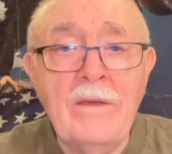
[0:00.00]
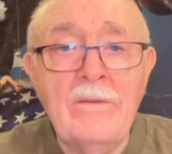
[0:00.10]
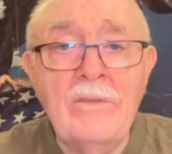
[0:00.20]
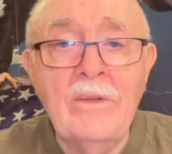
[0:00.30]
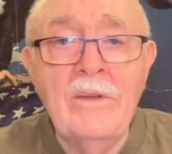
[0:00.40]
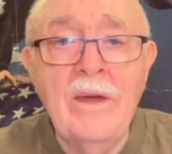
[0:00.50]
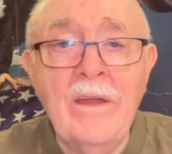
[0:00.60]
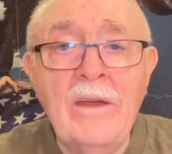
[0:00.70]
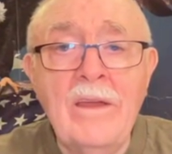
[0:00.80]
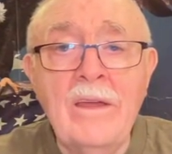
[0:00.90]
The United
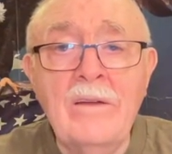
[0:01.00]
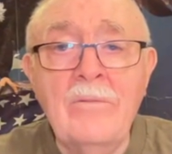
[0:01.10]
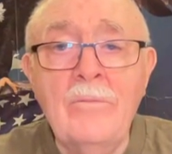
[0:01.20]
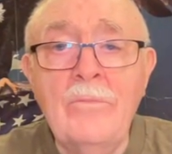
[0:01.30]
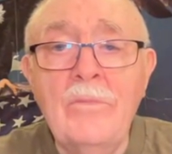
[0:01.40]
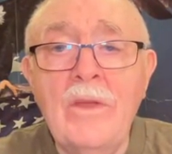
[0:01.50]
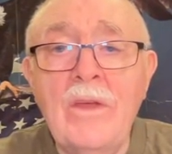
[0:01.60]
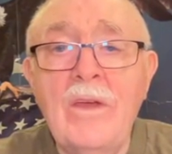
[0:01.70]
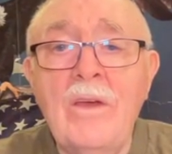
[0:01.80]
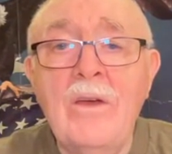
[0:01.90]
Kingdom
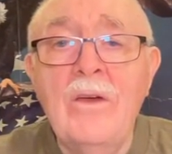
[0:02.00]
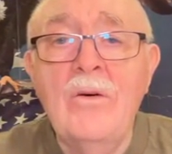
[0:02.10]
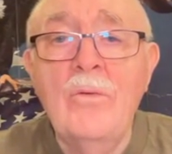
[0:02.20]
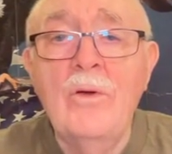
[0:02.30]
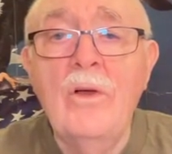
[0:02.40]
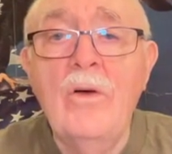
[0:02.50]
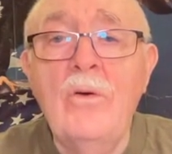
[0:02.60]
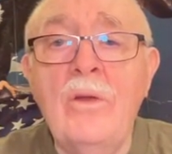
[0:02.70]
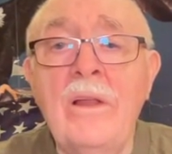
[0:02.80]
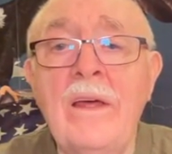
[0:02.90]
will hold
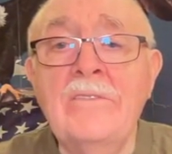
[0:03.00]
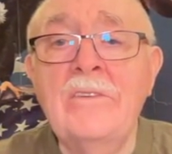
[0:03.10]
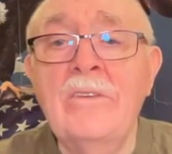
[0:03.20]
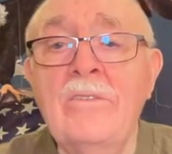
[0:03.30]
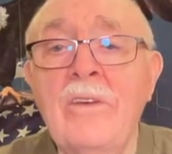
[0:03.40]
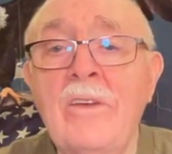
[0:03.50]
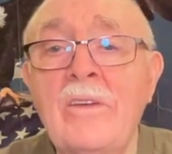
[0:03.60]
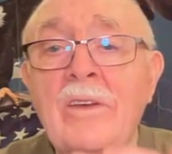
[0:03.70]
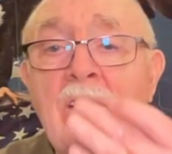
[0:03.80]
elections later